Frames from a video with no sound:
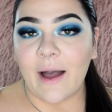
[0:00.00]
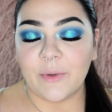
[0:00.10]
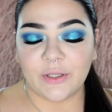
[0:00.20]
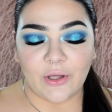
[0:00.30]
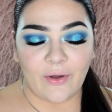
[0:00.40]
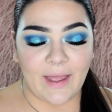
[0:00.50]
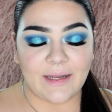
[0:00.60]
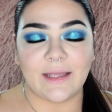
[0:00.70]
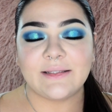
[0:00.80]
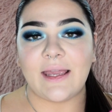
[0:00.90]
I'm going to go ahead
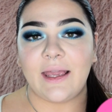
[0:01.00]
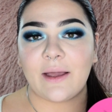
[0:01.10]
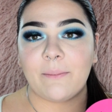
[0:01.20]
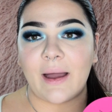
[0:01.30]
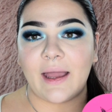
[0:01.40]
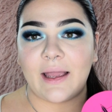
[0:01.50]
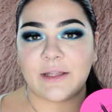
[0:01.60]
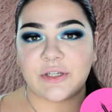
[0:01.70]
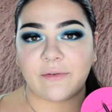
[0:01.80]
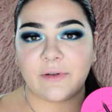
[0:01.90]
and take my
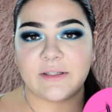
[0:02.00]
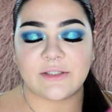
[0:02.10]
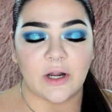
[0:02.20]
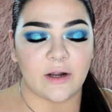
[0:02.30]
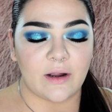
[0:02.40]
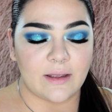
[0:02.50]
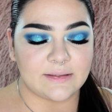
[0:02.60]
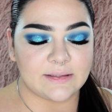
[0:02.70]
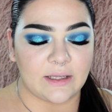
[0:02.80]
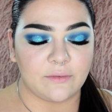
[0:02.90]
Jeffree Star
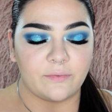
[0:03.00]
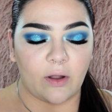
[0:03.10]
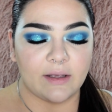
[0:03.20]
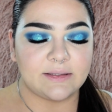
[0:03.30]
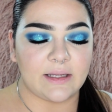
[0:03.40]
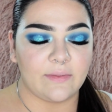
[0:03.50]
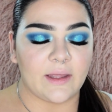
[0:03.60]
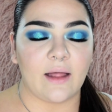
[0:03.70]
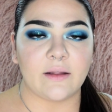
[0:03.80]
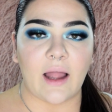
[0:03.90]
Skin Frost in the
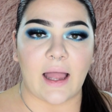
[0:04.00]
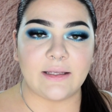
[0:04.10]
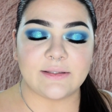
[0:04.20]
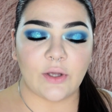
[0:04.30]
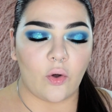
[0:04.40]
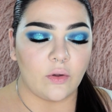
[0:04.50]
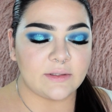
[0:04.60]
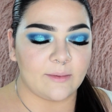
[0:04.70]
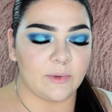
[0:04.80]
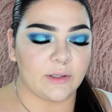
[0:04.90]
color Ice Cold,
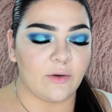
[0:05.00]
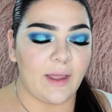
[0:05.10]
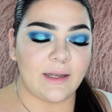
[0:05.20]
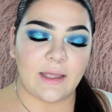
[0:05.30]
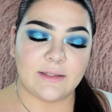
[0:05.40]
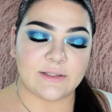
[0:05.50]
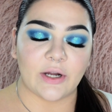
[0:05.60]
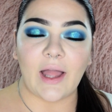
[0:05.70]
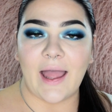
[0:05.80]
and I'm going to go ahead and start